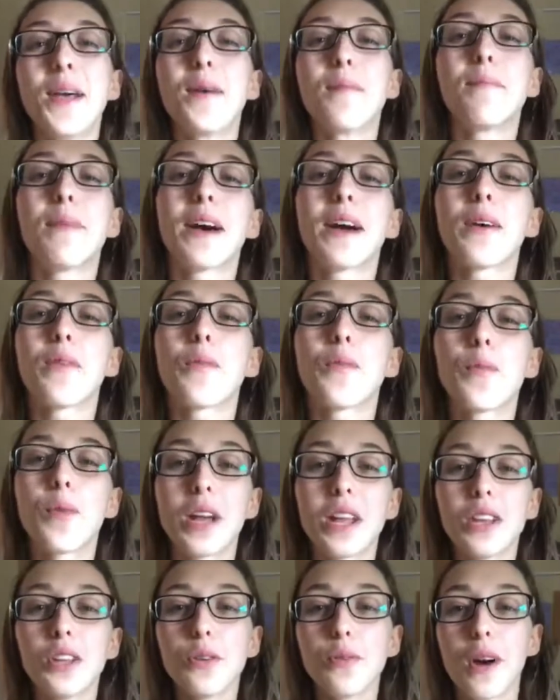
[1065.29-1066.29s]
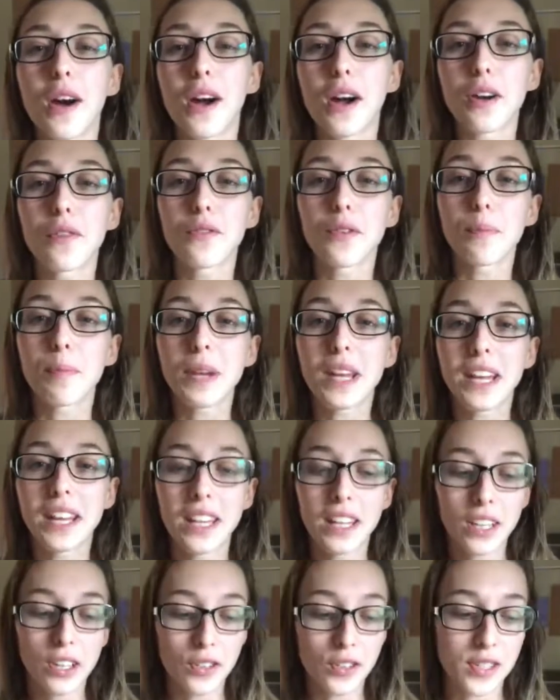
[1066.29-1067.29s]
but when you are
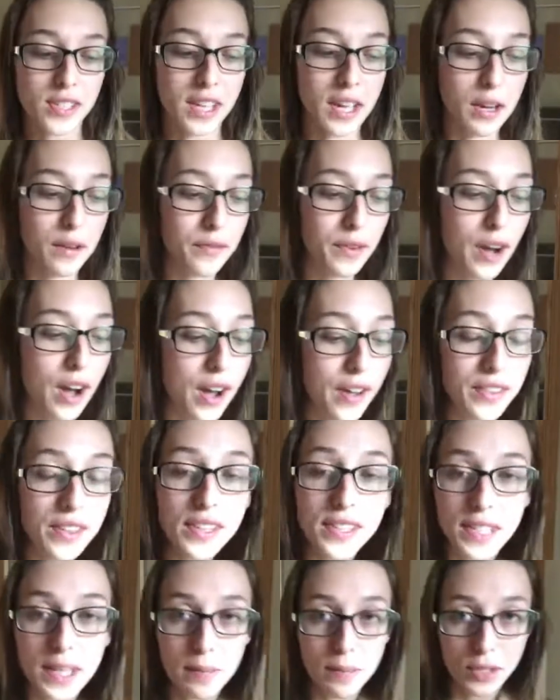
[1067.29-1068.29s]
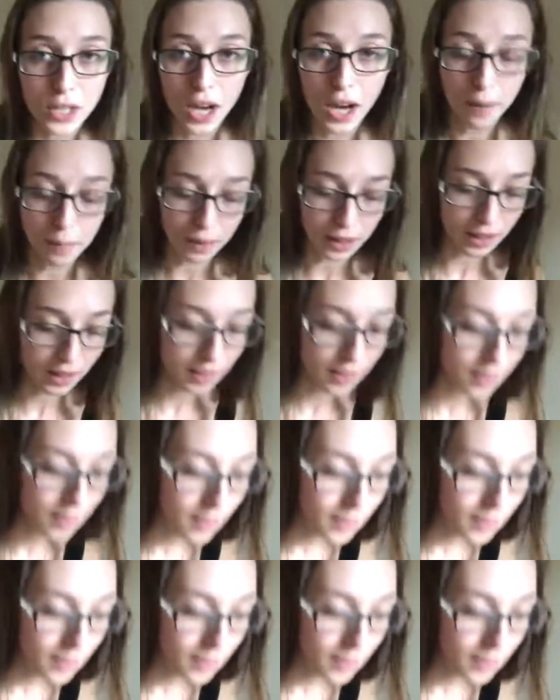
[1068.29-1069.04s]
repeating yourself on the same topic,